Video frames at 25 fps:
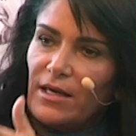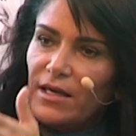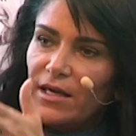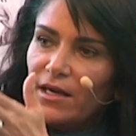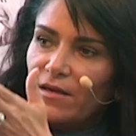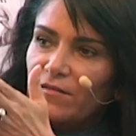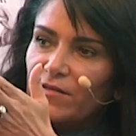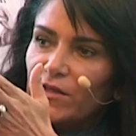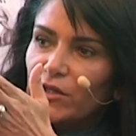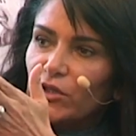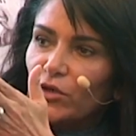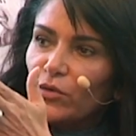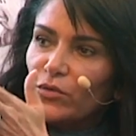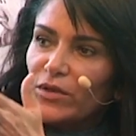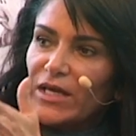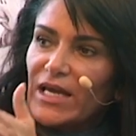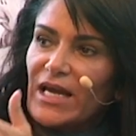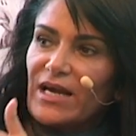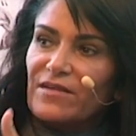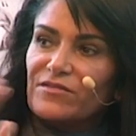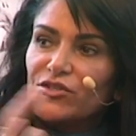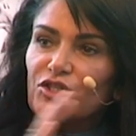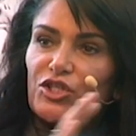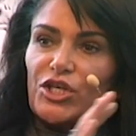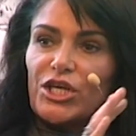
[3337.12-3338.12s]
even though they
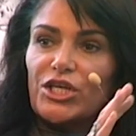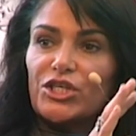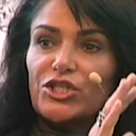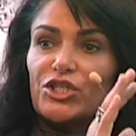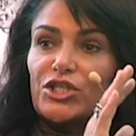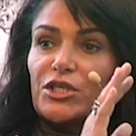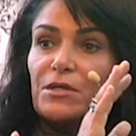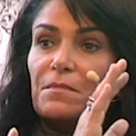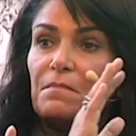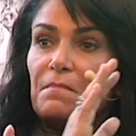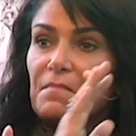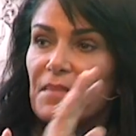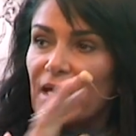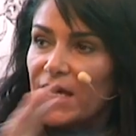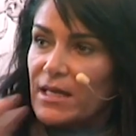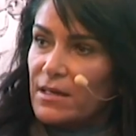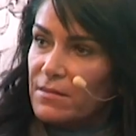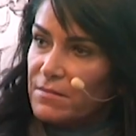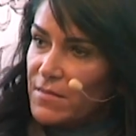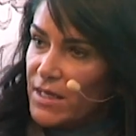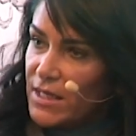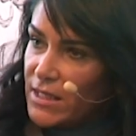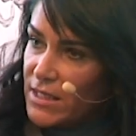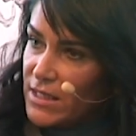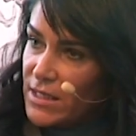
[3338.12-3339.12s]
have changed in many,
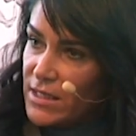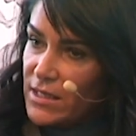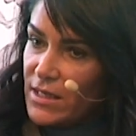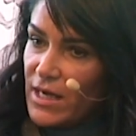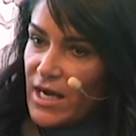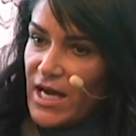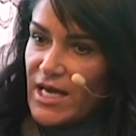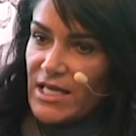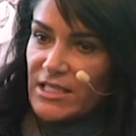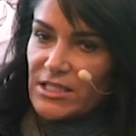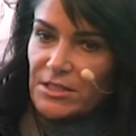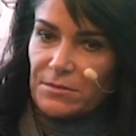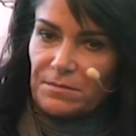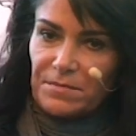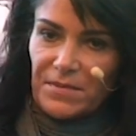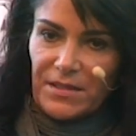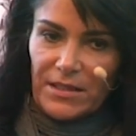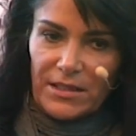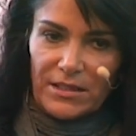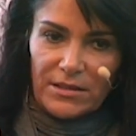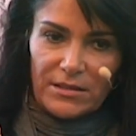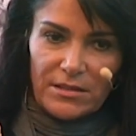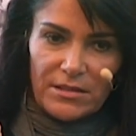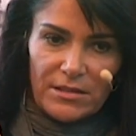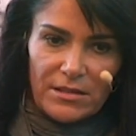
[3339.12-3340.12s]
many
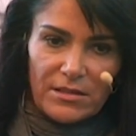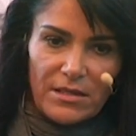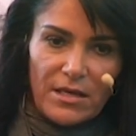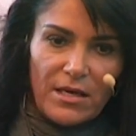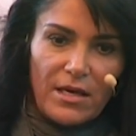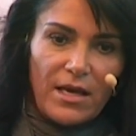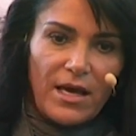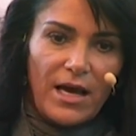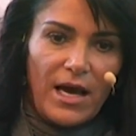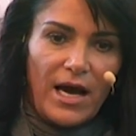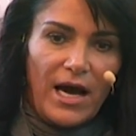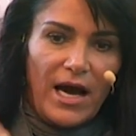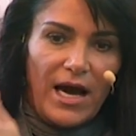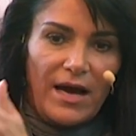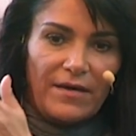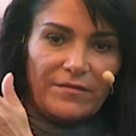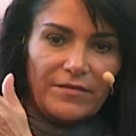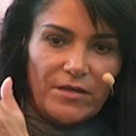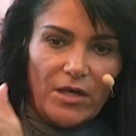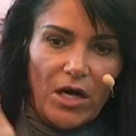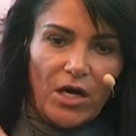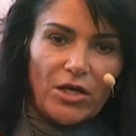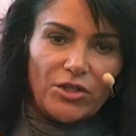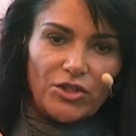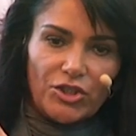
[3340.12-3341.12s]
aspects, have
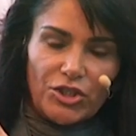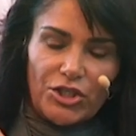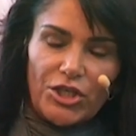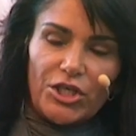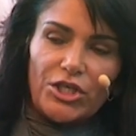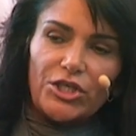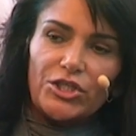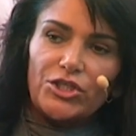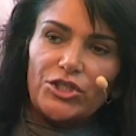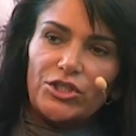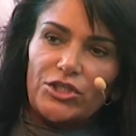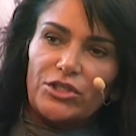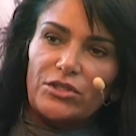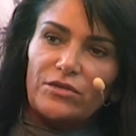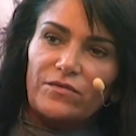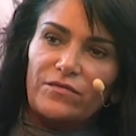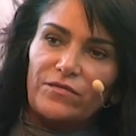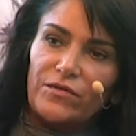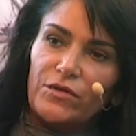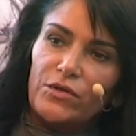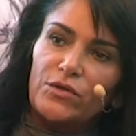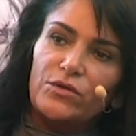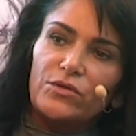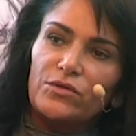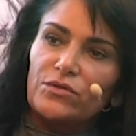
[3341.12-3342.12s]
not changed their
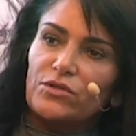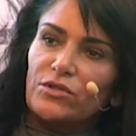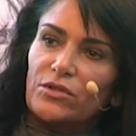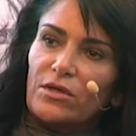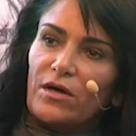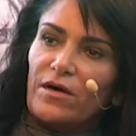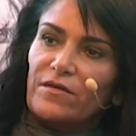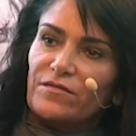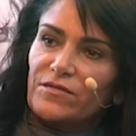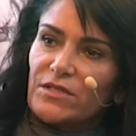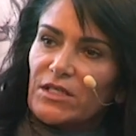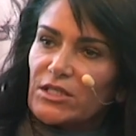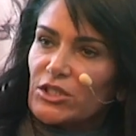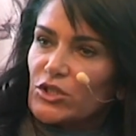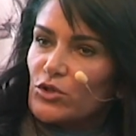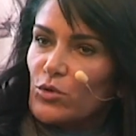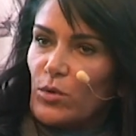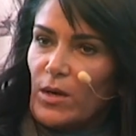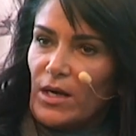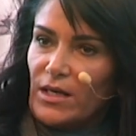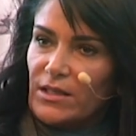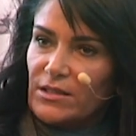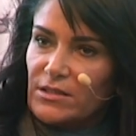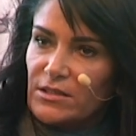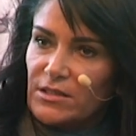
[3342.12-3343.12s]
views of
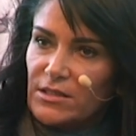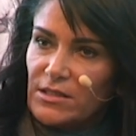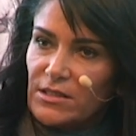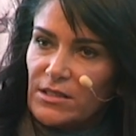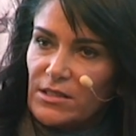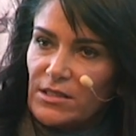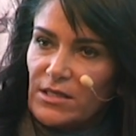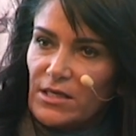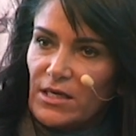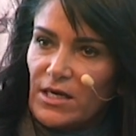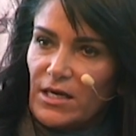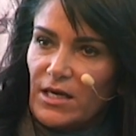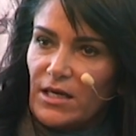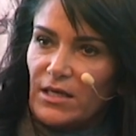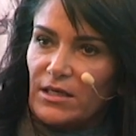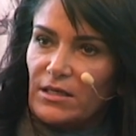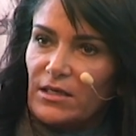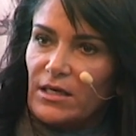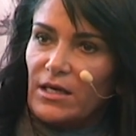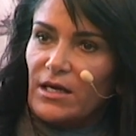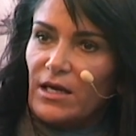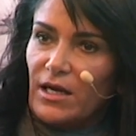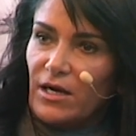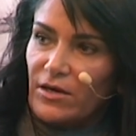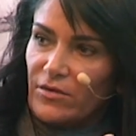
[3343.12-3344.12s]
sexuality and
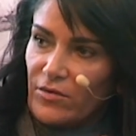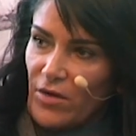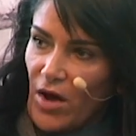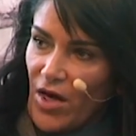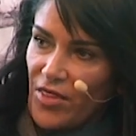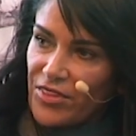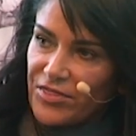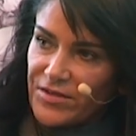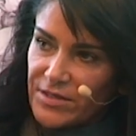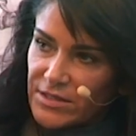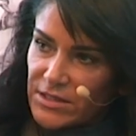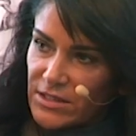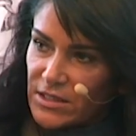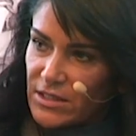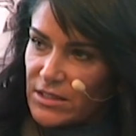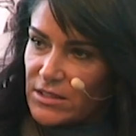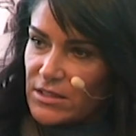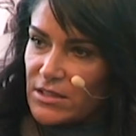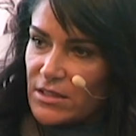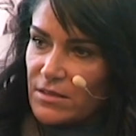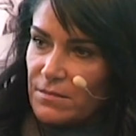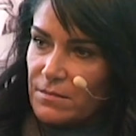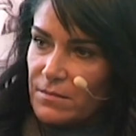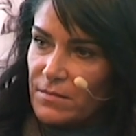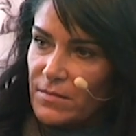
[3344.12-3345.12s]

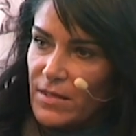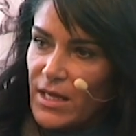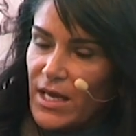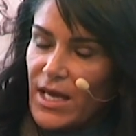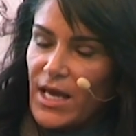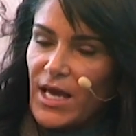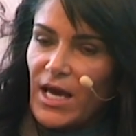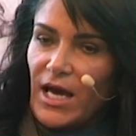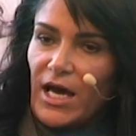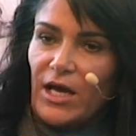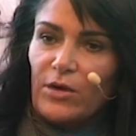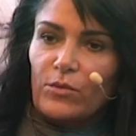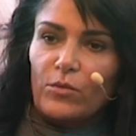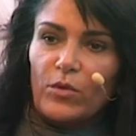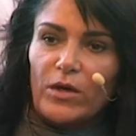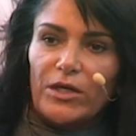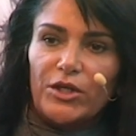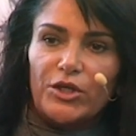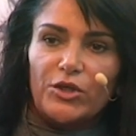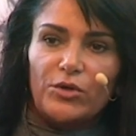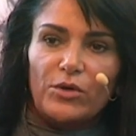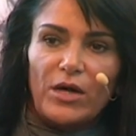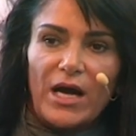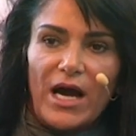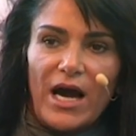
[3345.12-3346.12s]
eroticism. And when
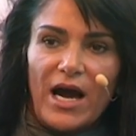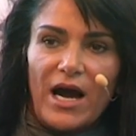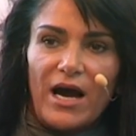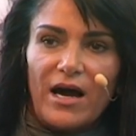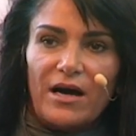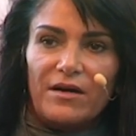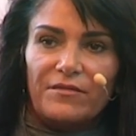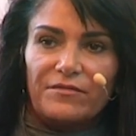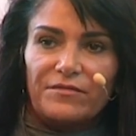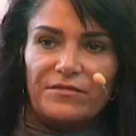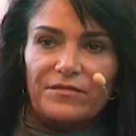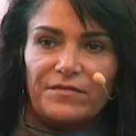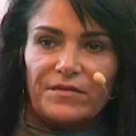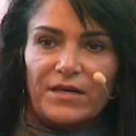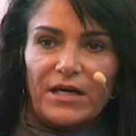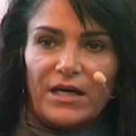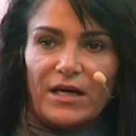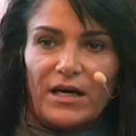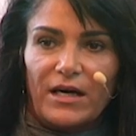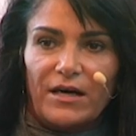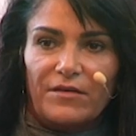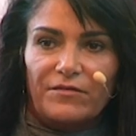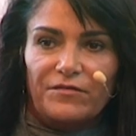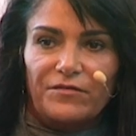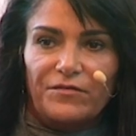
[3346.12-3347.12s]
you have
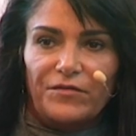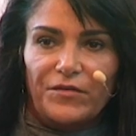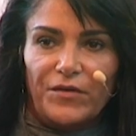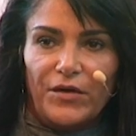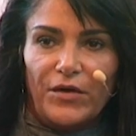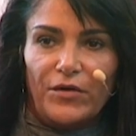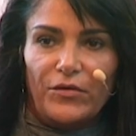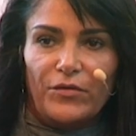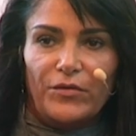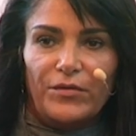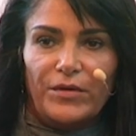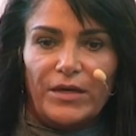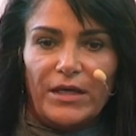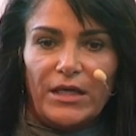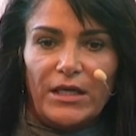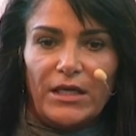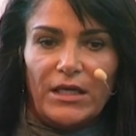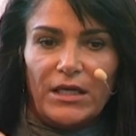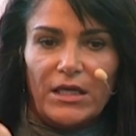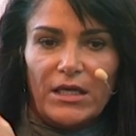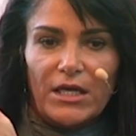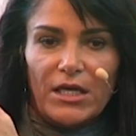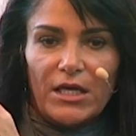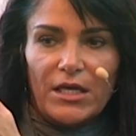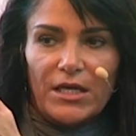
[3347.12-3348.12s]
a very
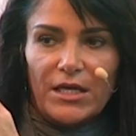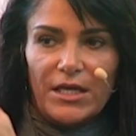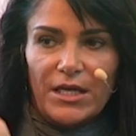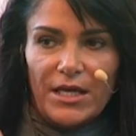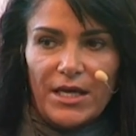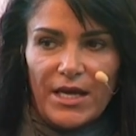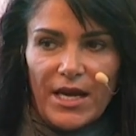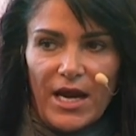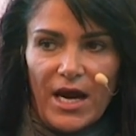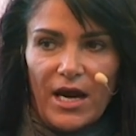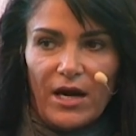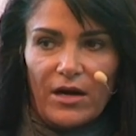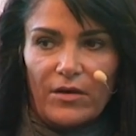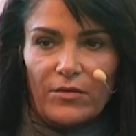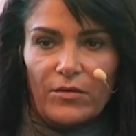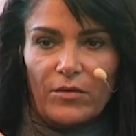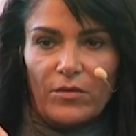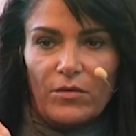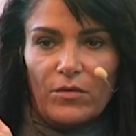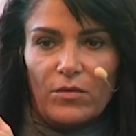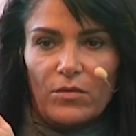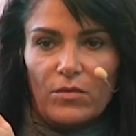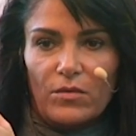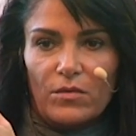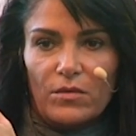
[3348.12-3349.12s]

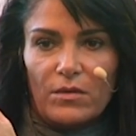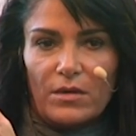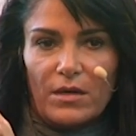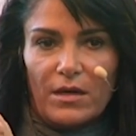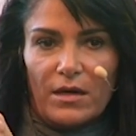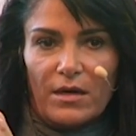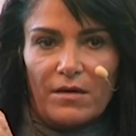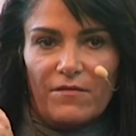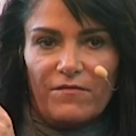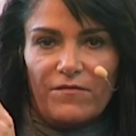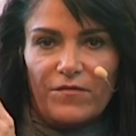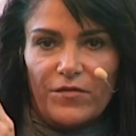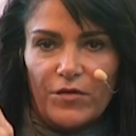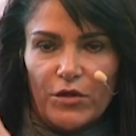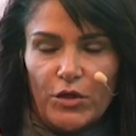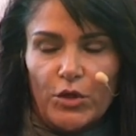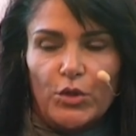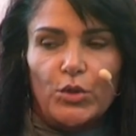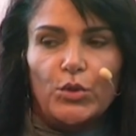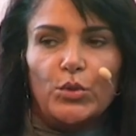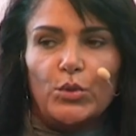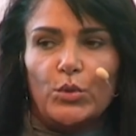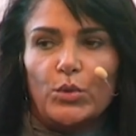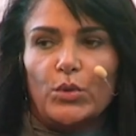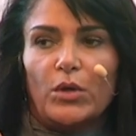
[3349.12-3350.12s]
narrow
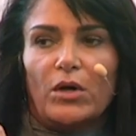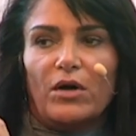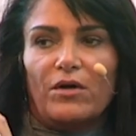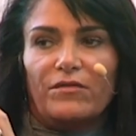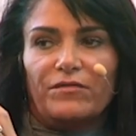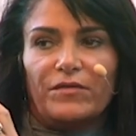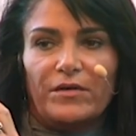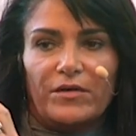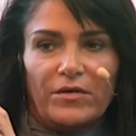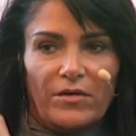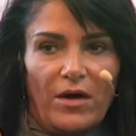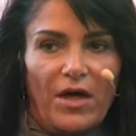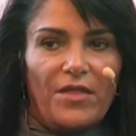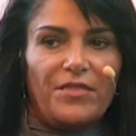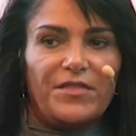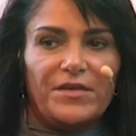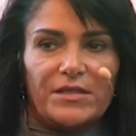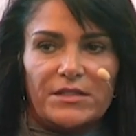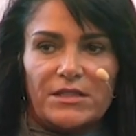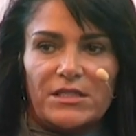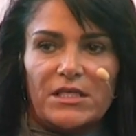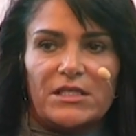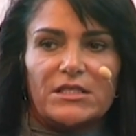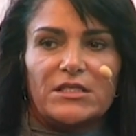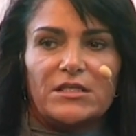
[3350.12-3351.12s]
view of
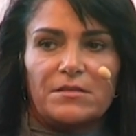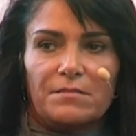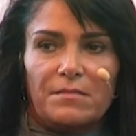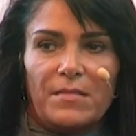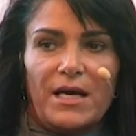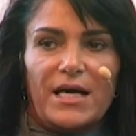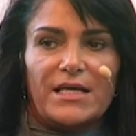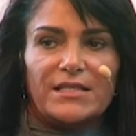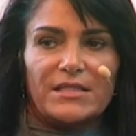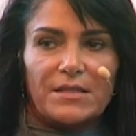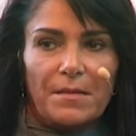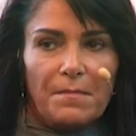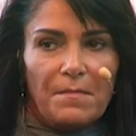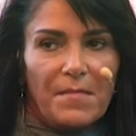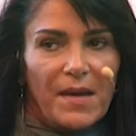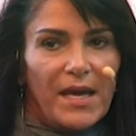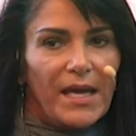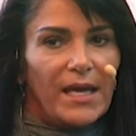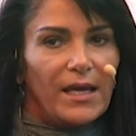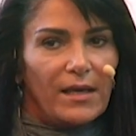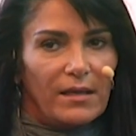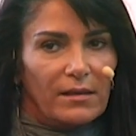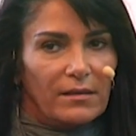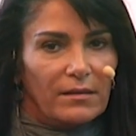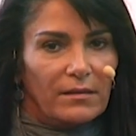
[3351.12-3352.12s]
eroticism as a
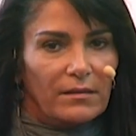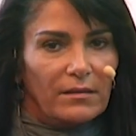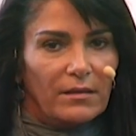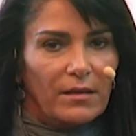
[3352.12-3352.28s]
male,